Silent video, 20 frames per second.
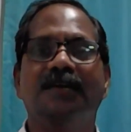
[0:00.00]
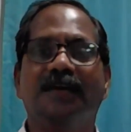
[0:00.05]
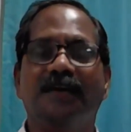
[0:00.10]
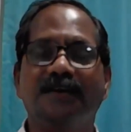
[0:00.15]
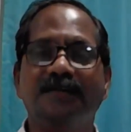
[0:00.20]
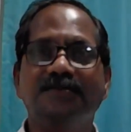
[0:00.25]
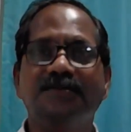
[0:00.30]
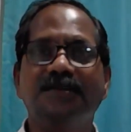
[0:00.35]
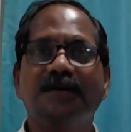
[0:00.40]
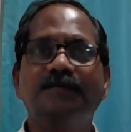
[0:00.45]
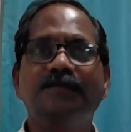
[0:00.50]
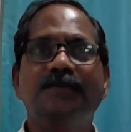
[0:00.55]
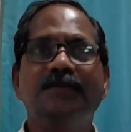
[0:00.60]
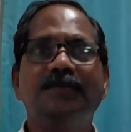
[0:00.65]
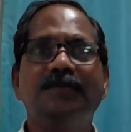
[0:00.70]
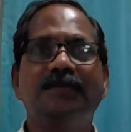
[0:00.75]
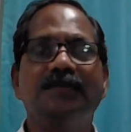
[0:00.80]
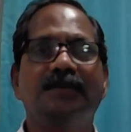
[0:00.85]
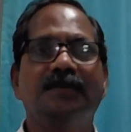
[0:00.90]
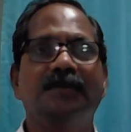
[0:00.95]

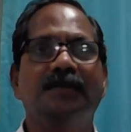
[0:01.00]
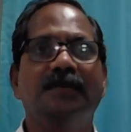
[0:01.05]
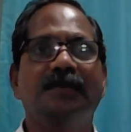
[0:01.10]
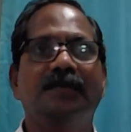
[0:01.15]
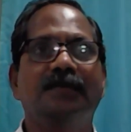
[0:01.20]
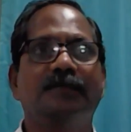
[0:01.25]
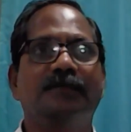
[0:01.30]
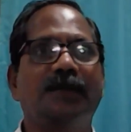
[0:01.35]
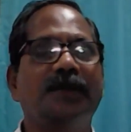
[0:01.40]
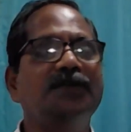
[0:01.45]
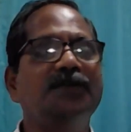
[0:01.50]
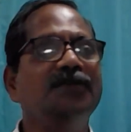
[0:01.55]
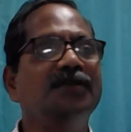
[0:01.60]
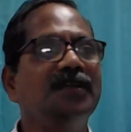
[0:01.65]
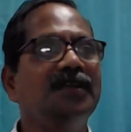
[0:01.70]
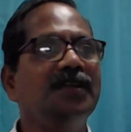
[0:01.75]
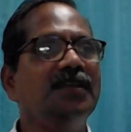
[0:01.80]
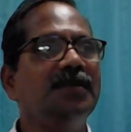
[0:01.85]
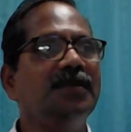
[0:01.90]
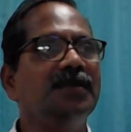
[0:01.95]
Example,
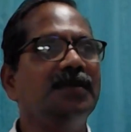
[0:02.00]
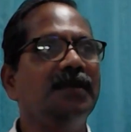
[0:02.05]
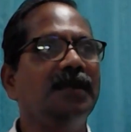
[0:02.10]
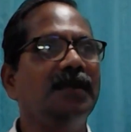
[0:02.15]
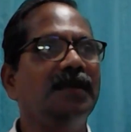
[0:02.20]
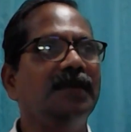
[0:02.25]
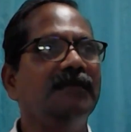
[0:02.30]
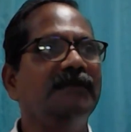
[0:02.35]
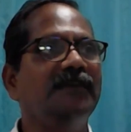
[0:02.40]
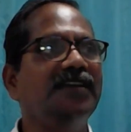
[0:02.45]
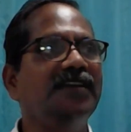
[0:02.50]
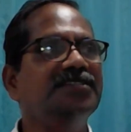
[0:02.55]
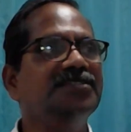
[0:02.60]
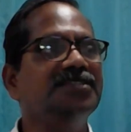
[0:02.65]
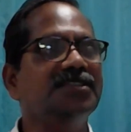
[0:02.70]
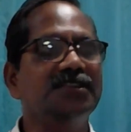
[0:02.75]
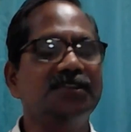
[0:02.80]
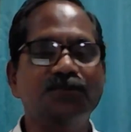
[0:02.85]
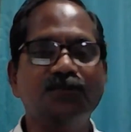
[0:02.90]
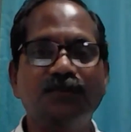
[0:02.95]
particularly when it's
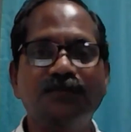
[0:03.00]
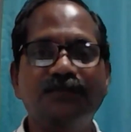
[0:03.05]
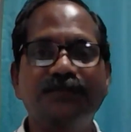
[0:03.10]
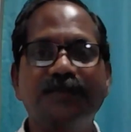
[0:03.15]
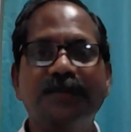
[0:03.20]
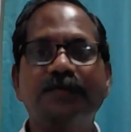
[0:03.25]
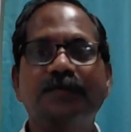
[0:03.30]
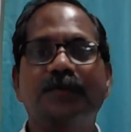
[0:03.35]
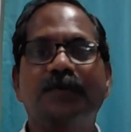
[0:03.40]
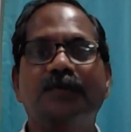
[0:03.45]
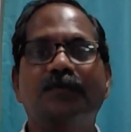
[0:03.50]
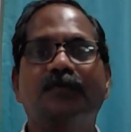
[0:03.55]
a door frame,